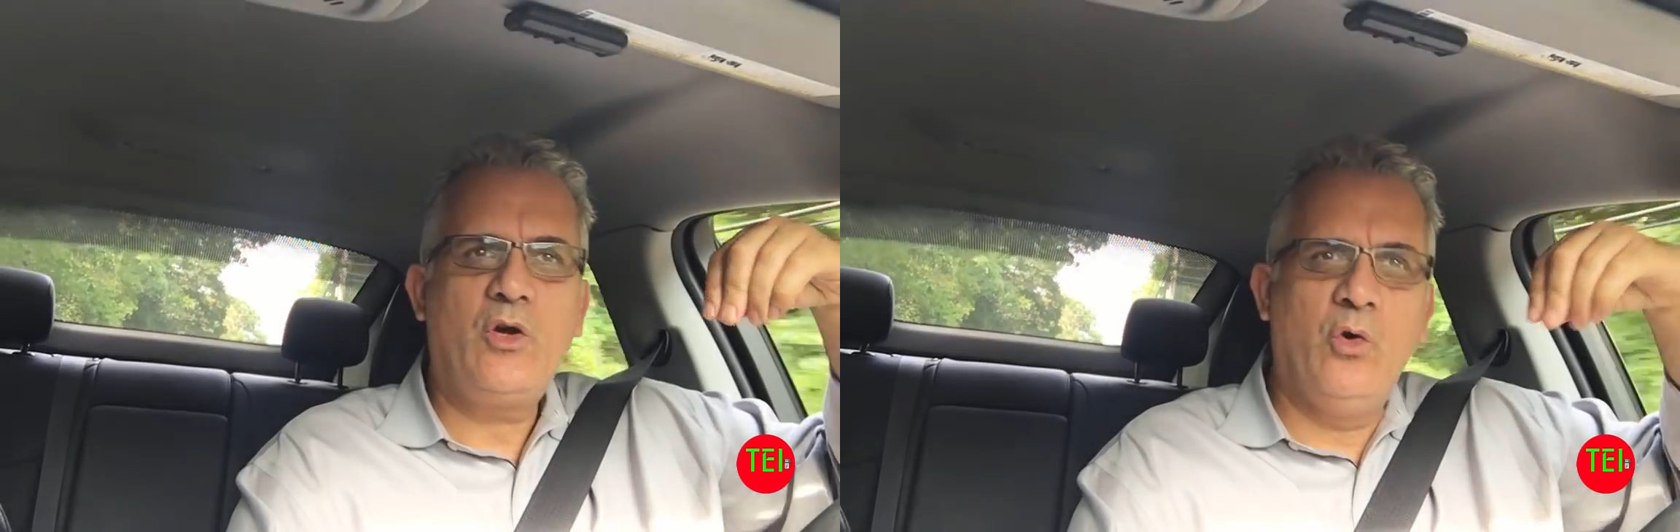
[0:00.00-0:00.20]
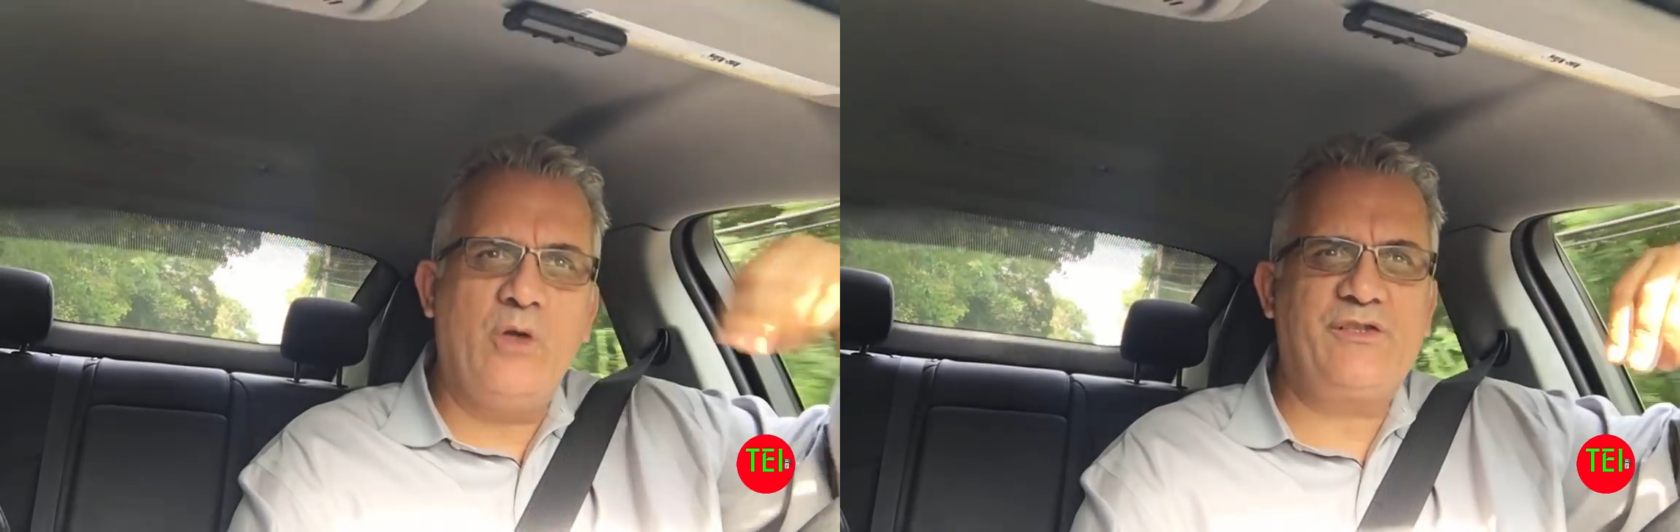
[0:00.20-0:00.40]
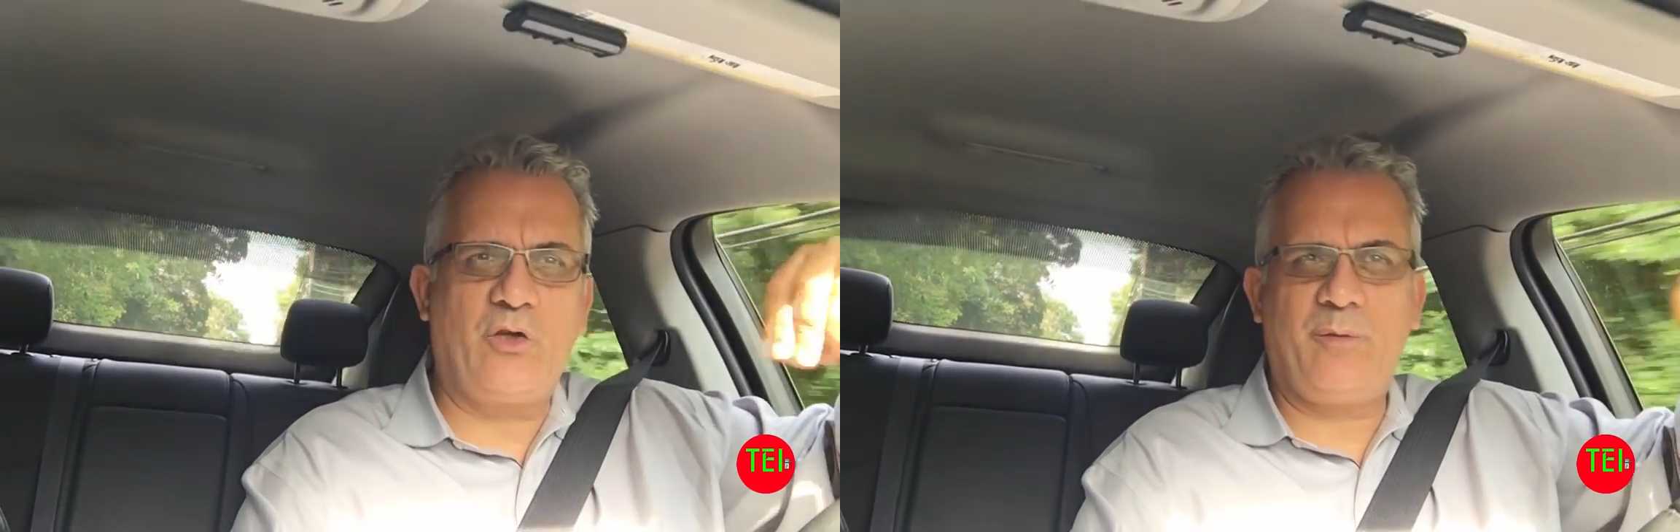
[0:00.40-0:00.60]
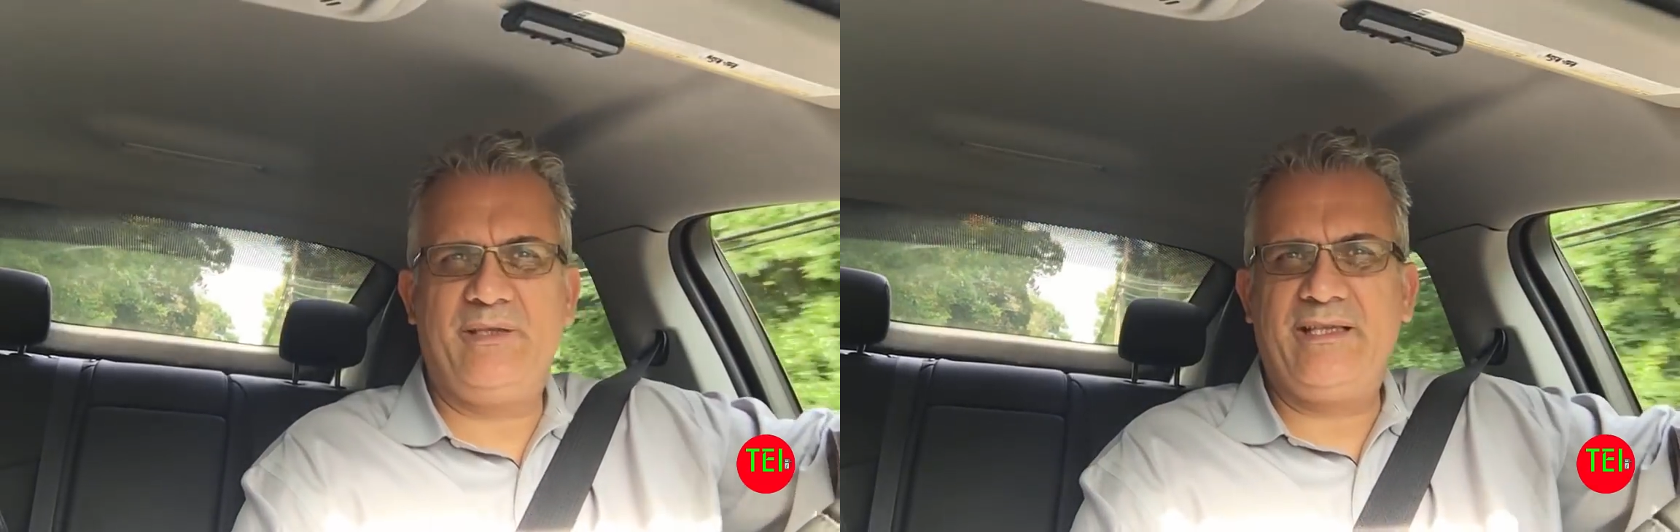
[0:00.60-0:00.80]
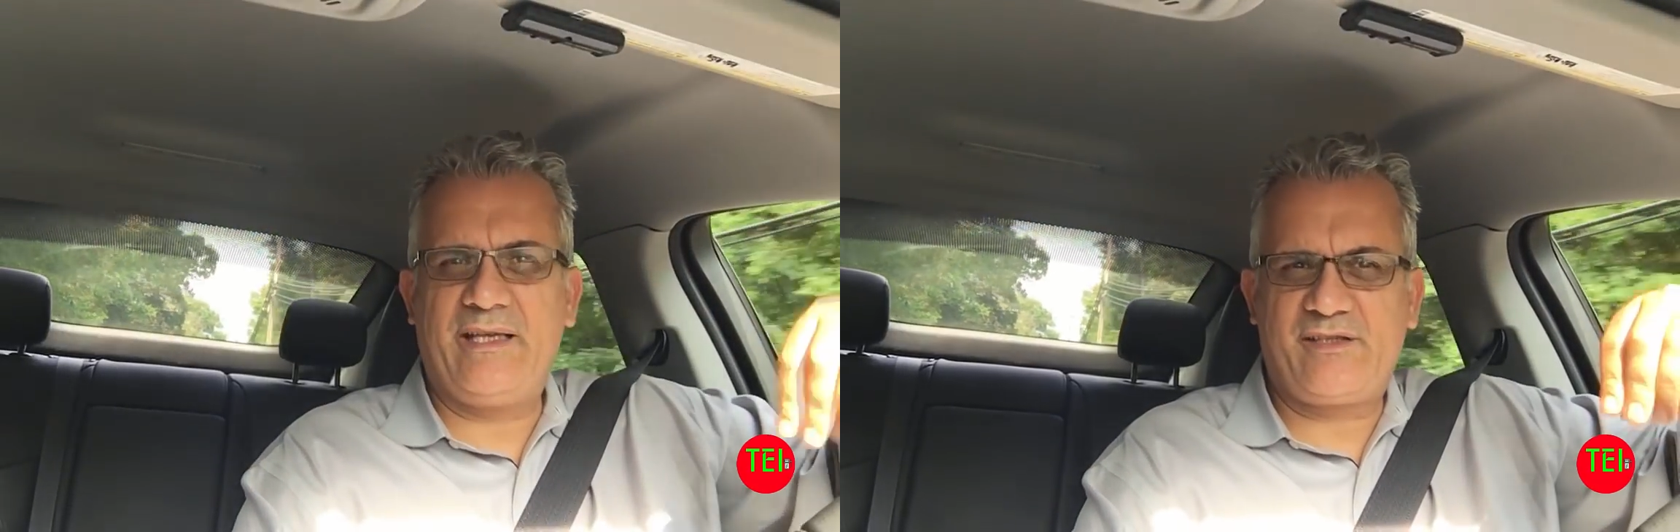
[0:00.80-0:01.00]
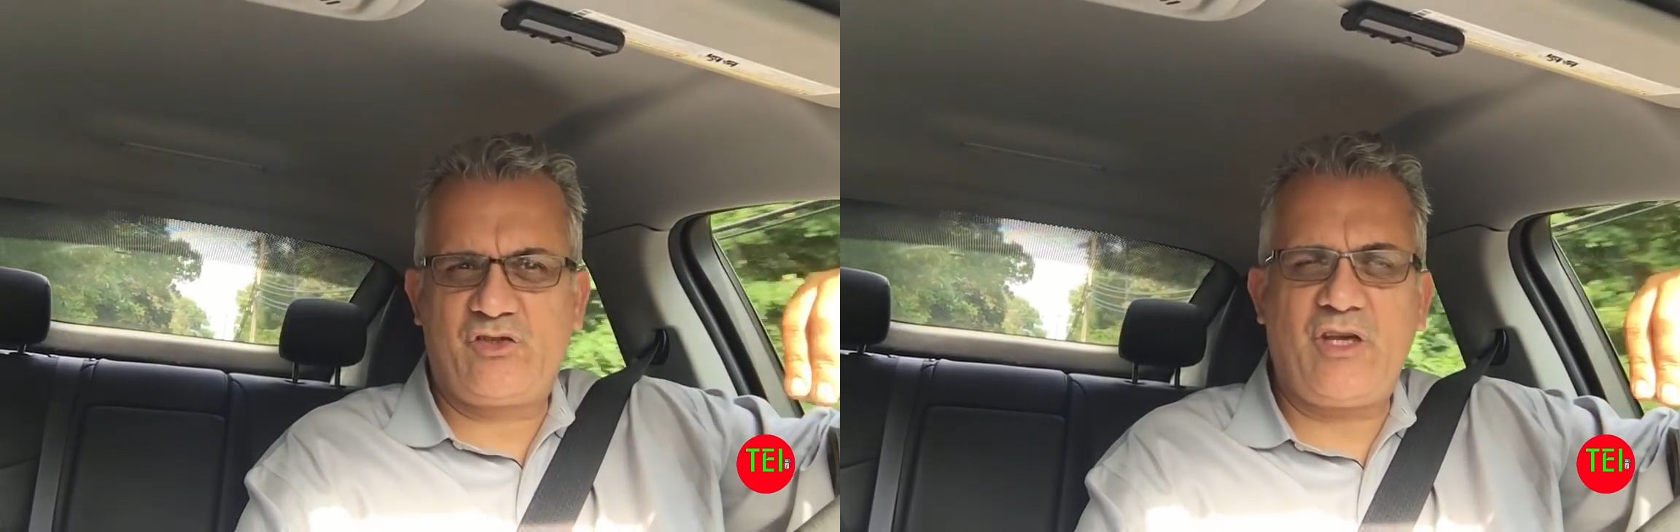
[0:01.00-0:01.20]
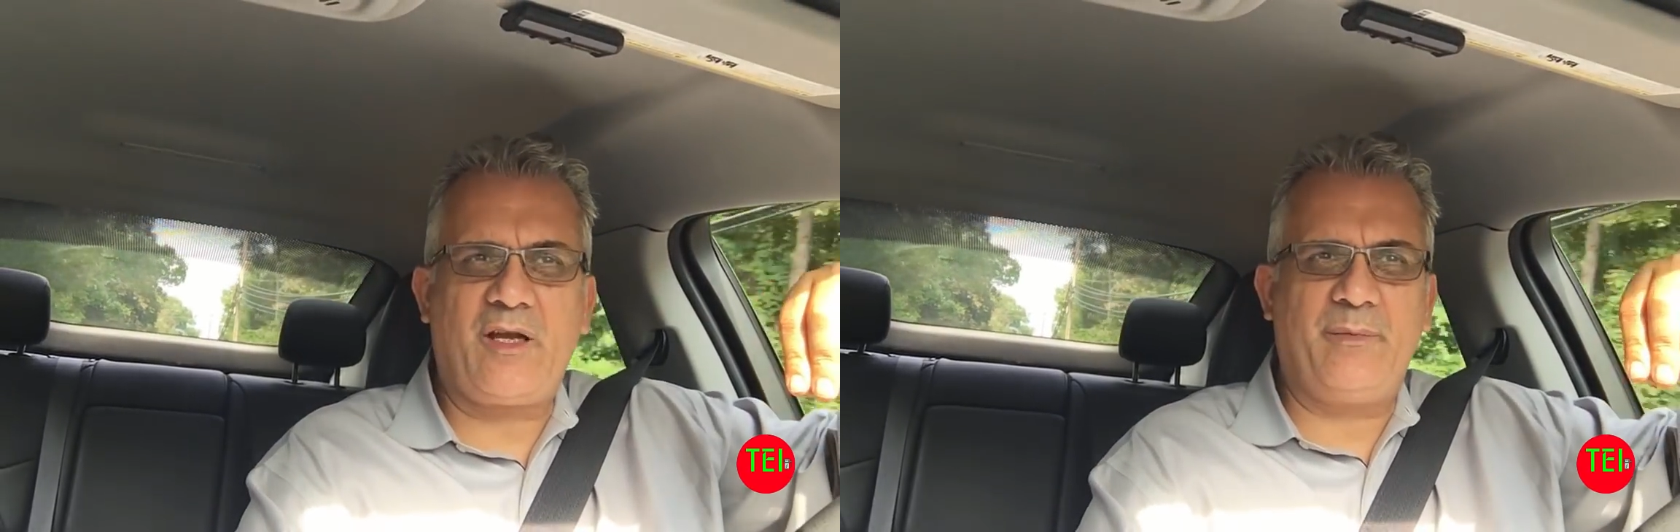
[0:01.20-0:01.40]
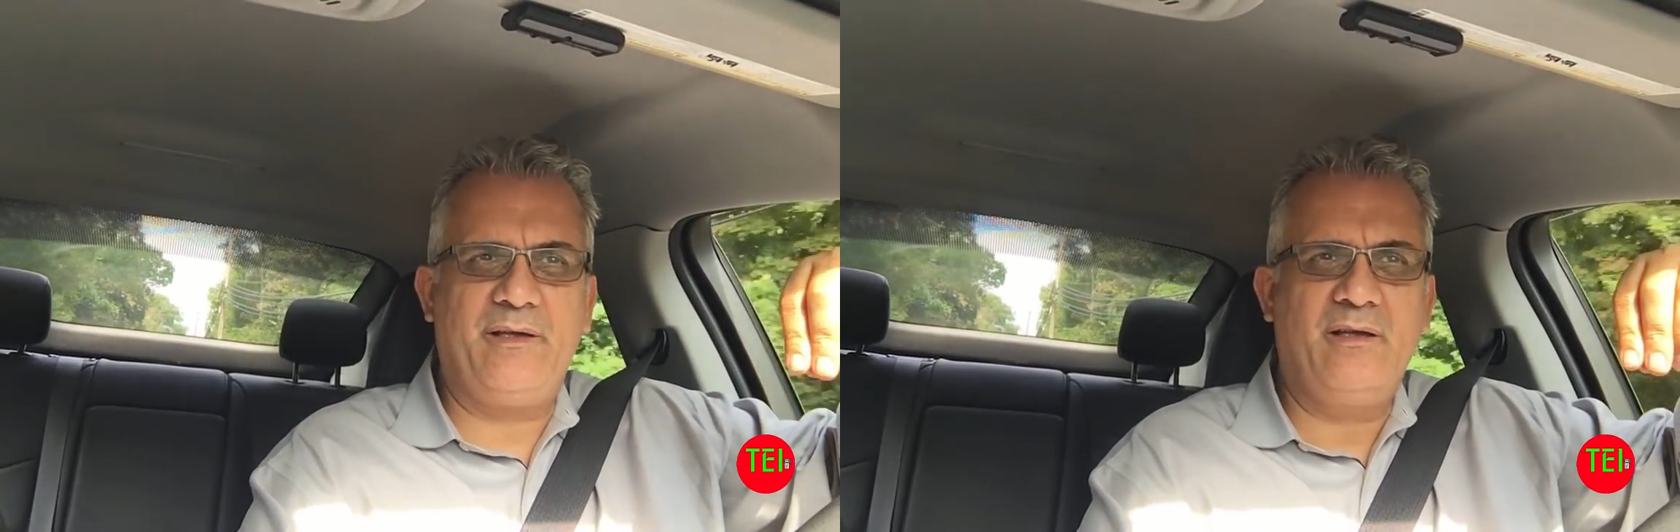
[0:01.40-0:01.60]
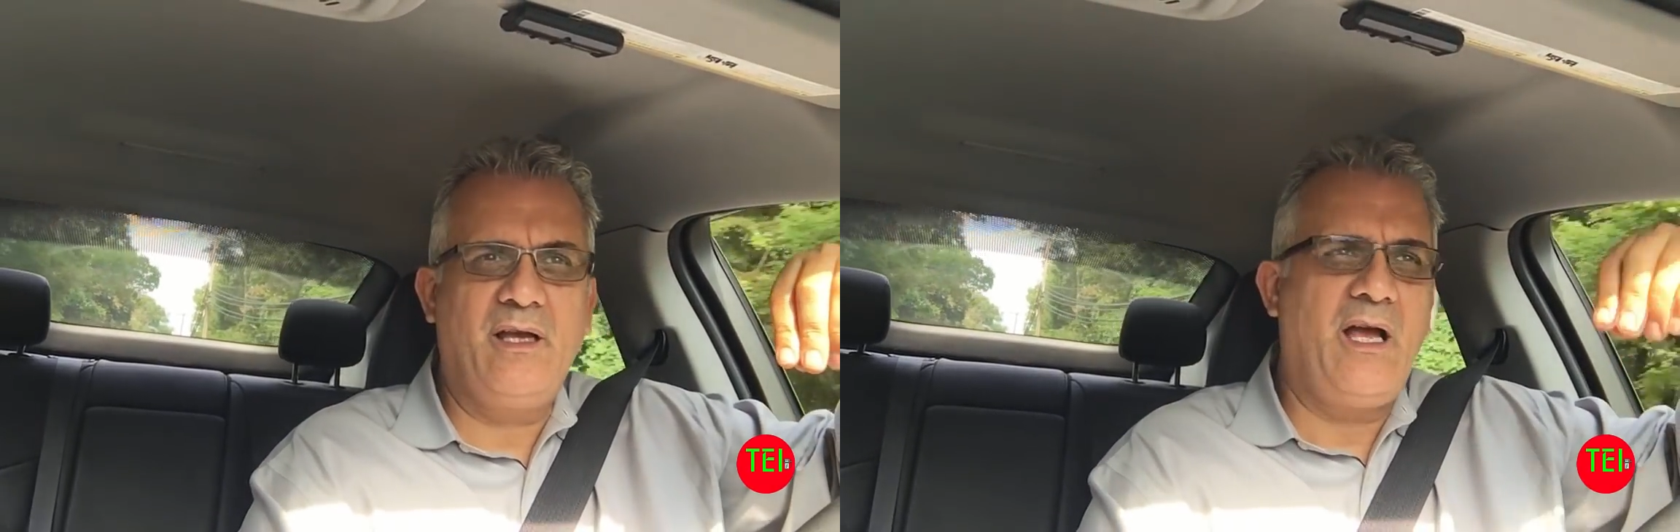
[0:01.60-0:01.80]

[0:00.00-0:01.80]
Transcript: who is going to be the next chairman.